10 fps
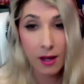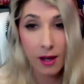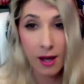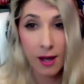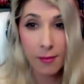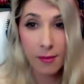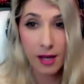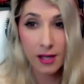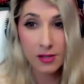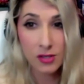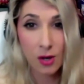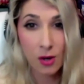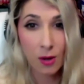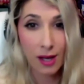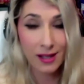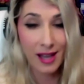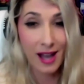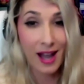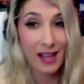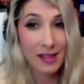And so, yeah,
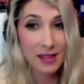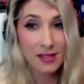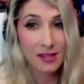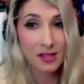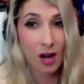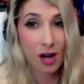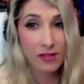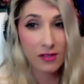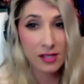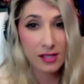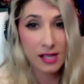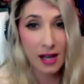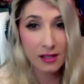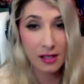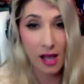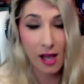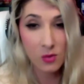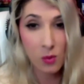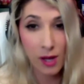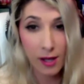I think this is a harvesting tactic as
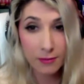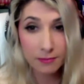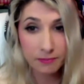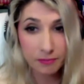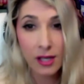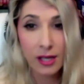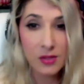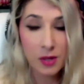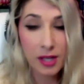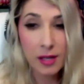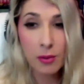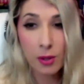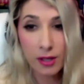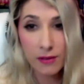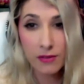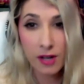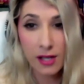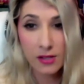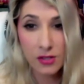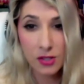well. It's really important for
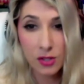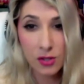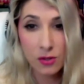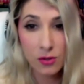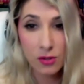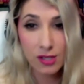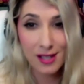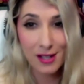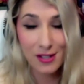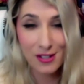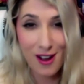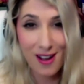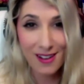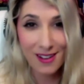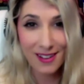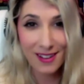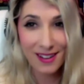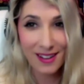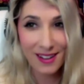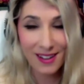us to stay strong.
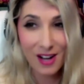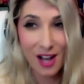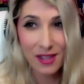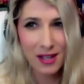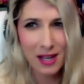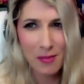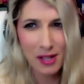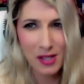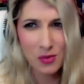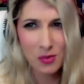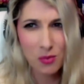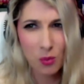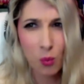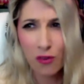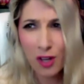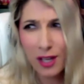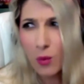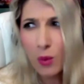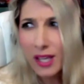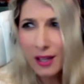Not that anybody's feeling
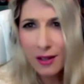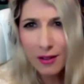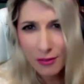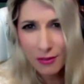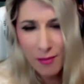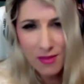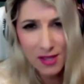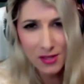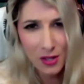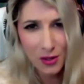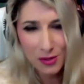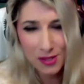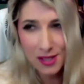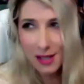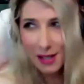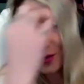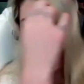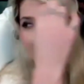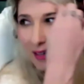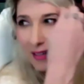weak from this news in any
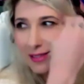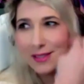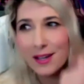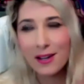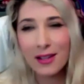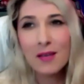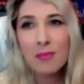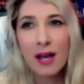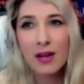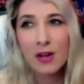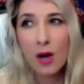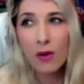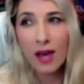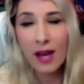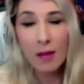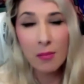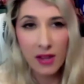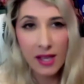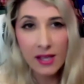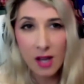way necessarily, but know that it
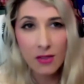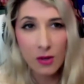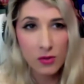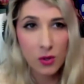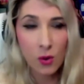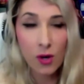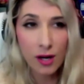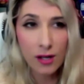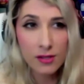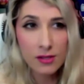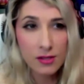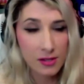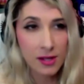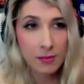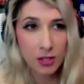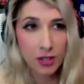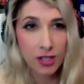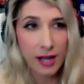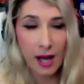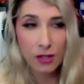plays on those chords to some degree.
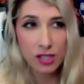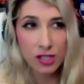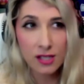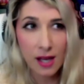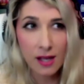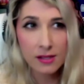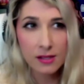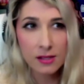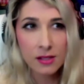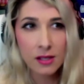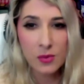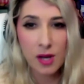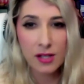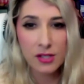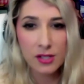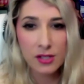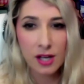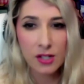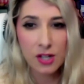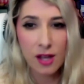It actually does. Just wanted to
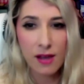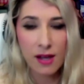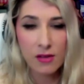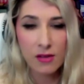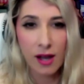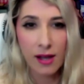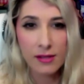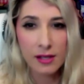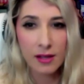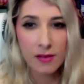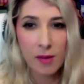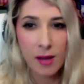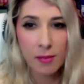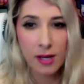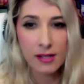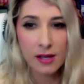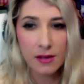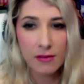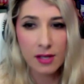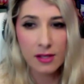touch on that, you guys, and give my breakdown
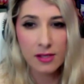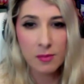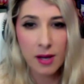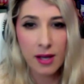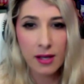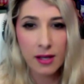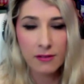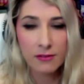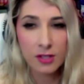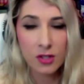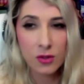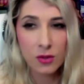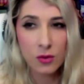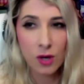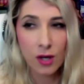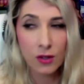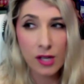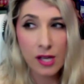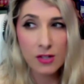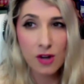of this. But if you
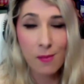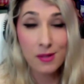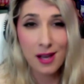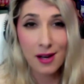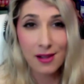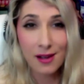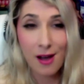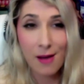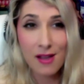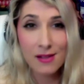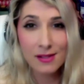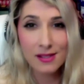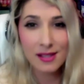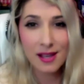agree, drop it down in the comments.